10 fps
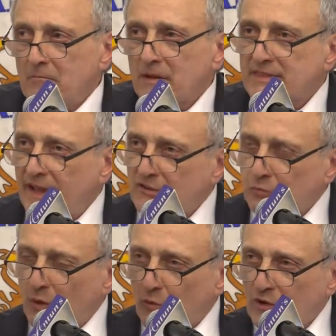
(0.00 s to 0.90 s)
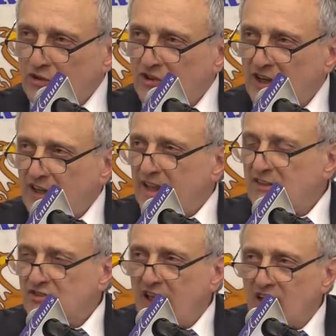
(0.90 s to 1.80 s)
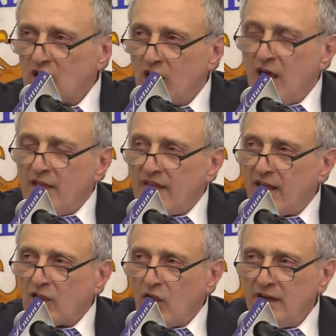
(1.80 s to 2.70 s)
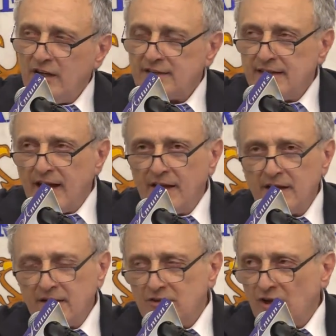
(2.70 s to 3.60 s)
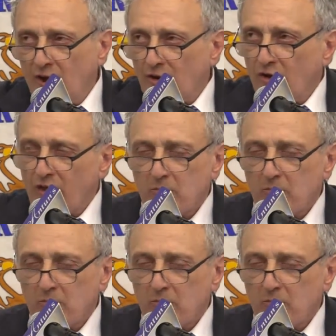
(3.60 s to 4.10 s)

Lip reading: But that's what we see. That's that light at the end of the tunnel.